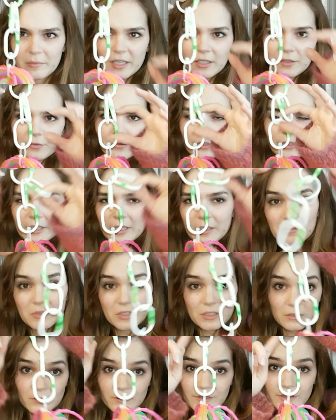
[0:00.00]
made for them
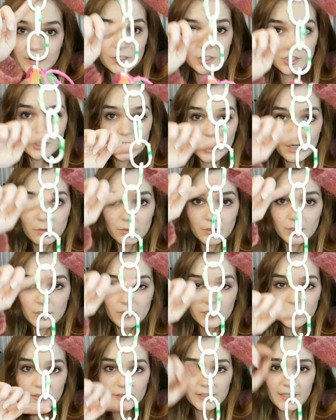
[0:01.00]
using the shower
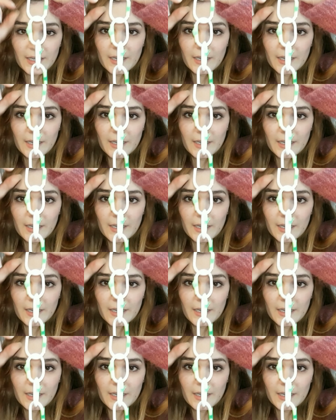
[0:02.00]
hooks